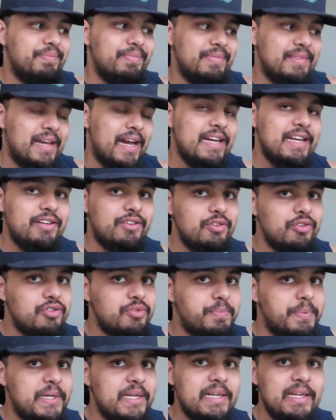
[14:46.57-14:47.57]
92
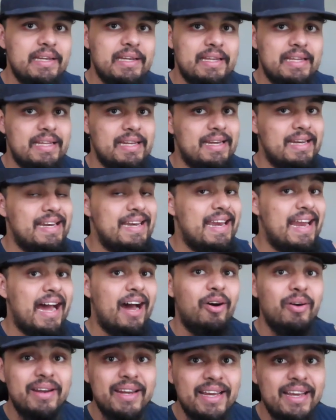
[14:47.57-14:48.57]
speed
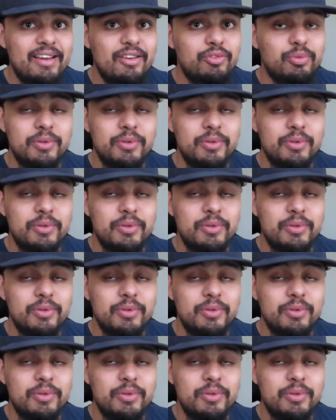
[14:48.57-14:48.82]
nowadays